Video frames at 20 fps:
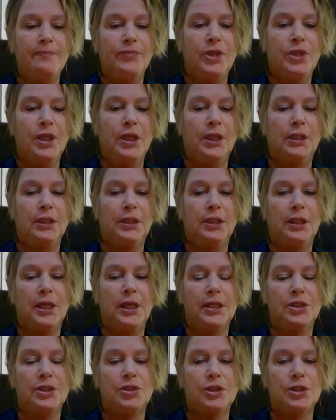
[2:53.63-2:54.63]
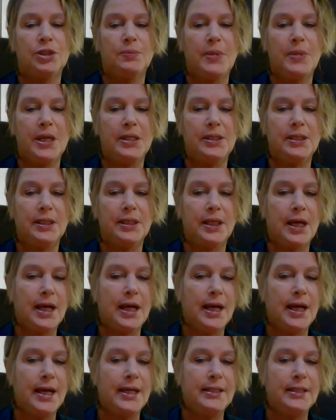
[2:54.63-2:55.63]
you get a little extra space in the
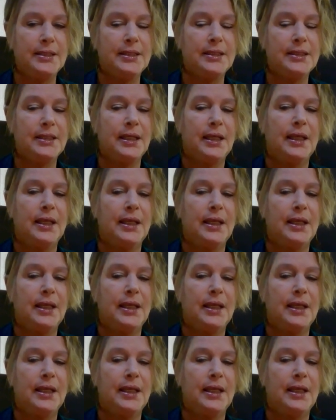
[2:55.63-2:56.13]
heights,